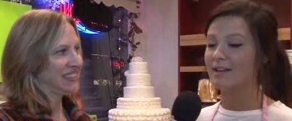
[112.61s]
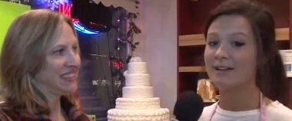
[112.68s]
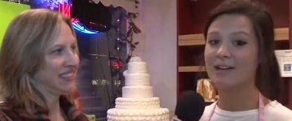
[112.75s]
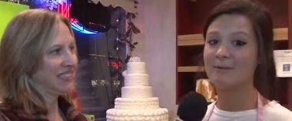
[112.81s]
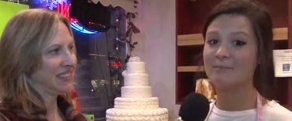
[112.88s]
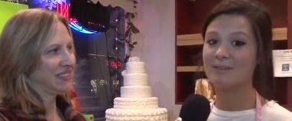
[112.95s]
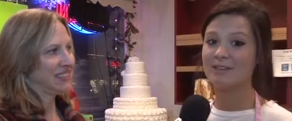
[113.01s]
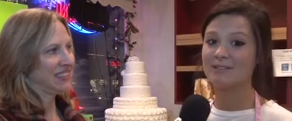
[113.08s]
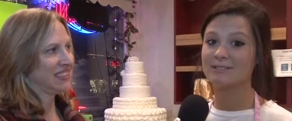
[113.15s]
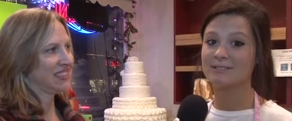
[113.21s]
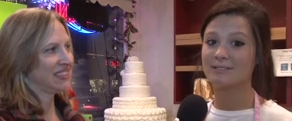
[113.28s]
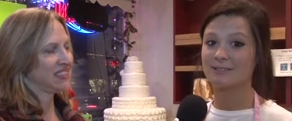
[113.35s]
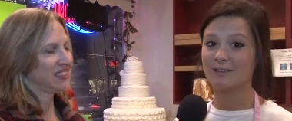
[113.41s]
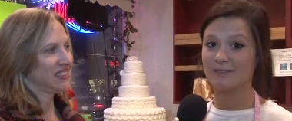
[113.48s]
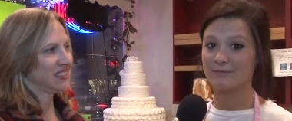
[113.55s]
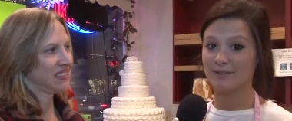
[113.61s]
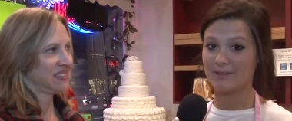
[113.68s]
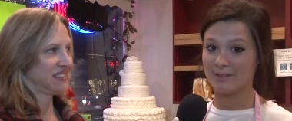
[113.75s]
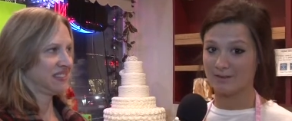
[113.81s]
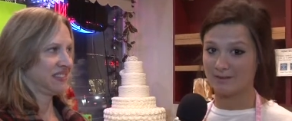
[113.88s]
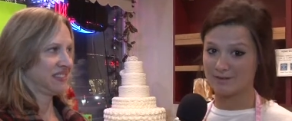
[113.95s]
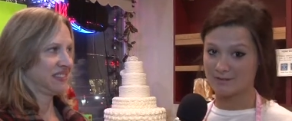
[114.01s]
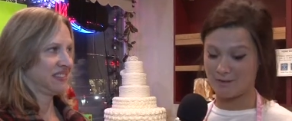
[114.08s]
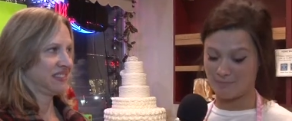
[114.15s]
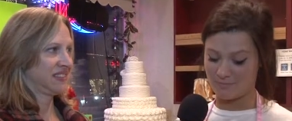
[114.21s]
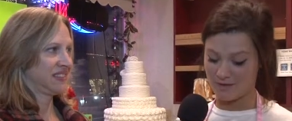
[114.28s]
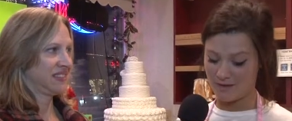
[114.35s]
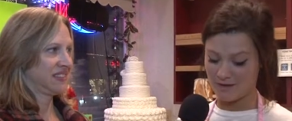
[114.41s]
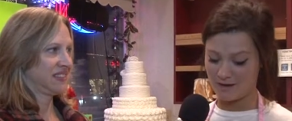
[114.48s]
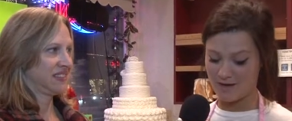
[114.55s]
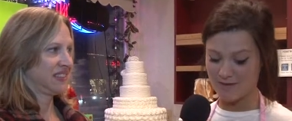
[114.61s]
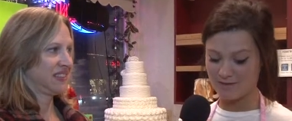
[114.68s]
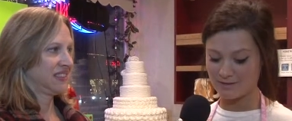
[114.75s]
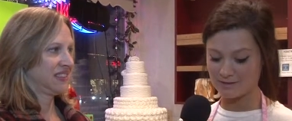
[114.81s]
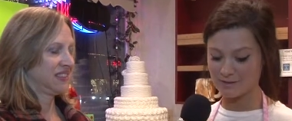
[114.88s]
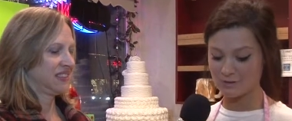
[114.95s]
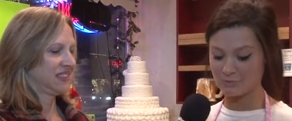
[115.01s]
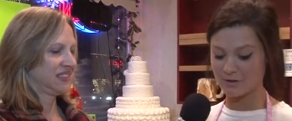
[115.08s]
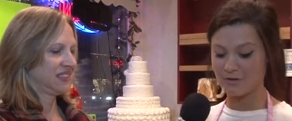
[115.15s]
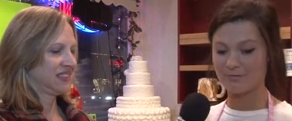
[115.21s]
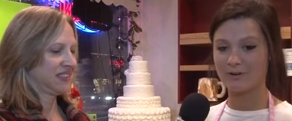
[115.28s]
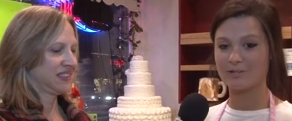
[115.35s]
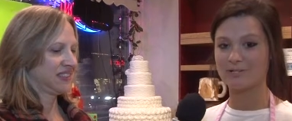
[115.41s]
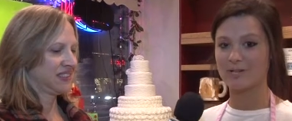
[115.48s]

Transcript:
Speaker 1: Lagniappe means give a little something, and this is one of our